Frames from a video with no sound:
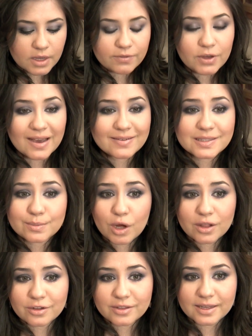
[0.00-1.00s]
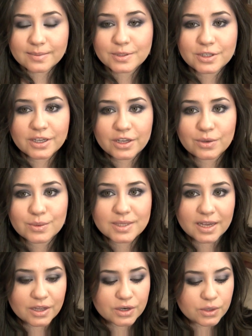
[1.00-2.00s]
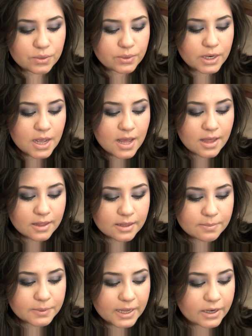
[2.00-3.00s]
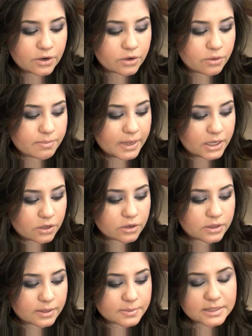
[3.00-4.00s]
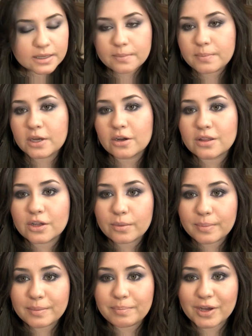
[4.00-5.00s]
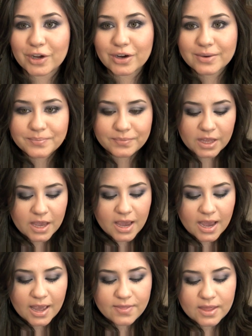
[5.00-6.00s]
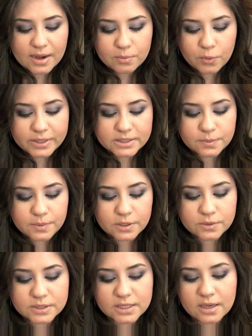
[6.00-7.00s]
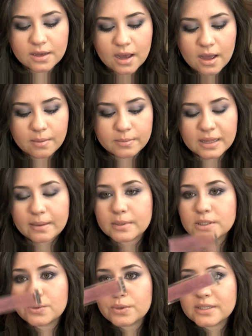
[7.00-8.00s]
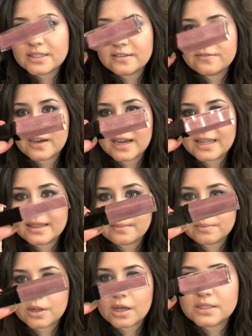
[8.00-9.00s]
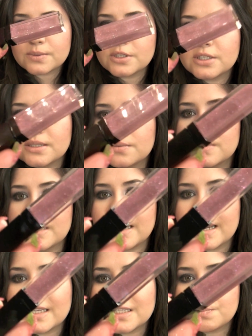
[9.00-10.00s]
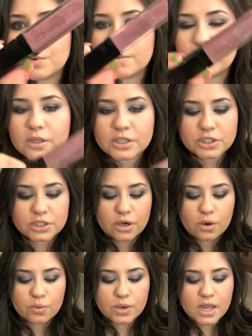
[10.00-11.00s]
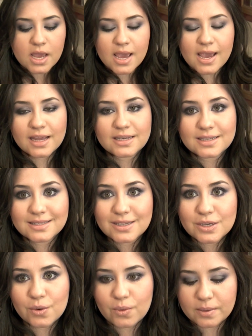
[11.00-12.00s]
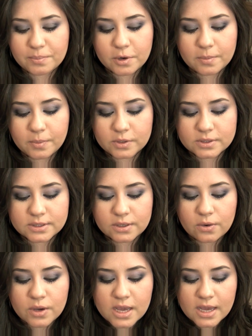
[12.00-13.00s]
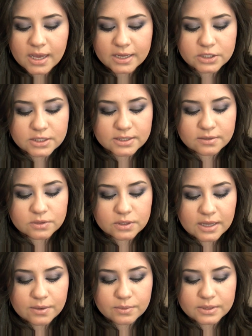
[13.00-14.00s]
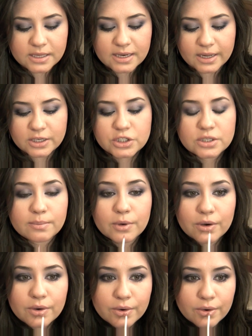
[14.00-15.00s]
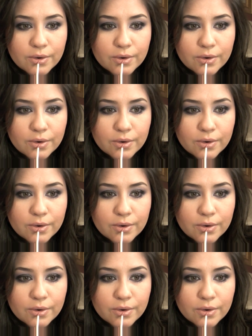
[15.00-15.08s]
If you have smaller lips, you can use like a nude lip liner. It'll make your lips appear a little bit bigger. And then I'm going to be using Glam Couture's Divine Lip Gloss, which is a really nice purplish tone. It doesn't go on purple, so it just gives you that really nice shimmer.